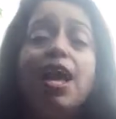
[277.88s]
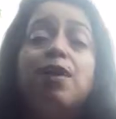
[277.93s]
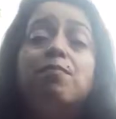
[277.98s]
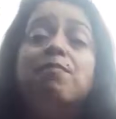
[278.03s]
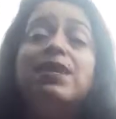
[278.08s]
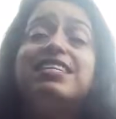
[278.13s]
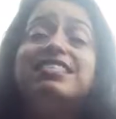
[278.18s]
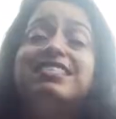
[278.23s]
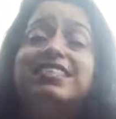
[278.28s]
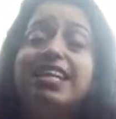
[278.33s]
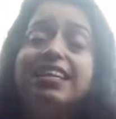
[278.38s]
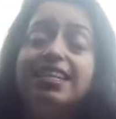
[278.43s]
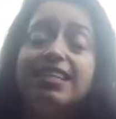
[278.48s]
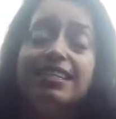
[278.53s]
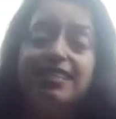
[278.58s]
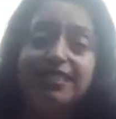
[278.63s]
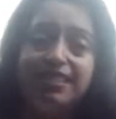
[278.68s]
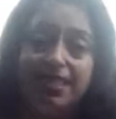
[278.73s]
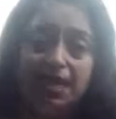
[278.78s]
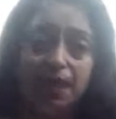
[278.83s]
My
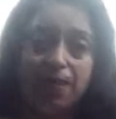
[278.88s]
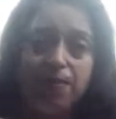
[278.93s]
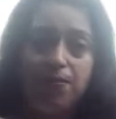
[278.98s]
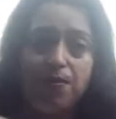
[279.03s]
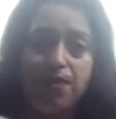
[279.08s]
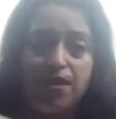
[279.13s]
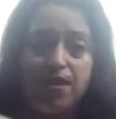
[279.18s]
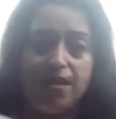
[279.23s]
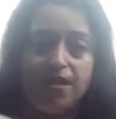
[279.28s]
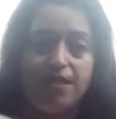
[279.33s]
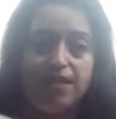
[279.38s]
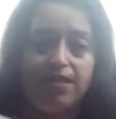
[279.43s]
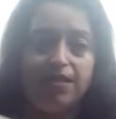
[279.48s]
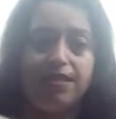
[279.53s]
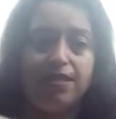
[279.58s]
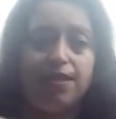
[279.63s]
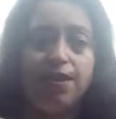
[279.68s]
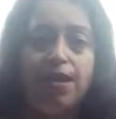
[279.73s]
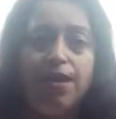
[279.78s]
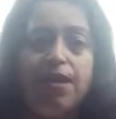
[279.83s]
second tip
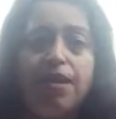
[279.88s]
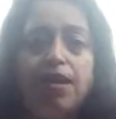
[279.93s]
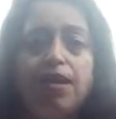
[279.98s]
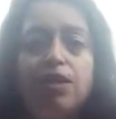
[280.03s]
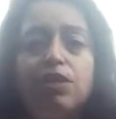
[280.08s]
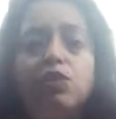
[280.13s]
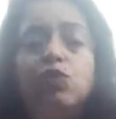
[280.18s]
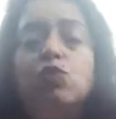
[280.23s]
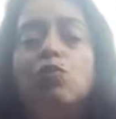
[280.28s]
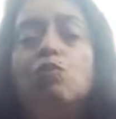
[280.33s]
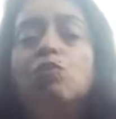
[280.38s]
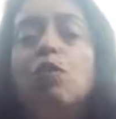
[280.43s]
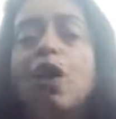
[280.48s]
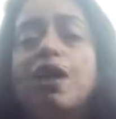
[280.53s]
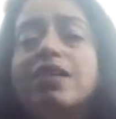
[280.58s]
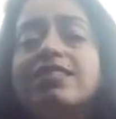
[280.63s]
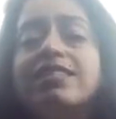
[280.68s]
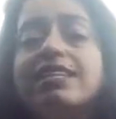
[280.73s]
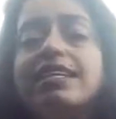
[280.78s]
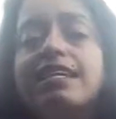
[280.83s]
is you
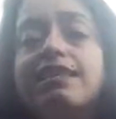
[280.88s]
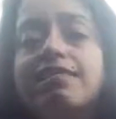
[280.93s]
must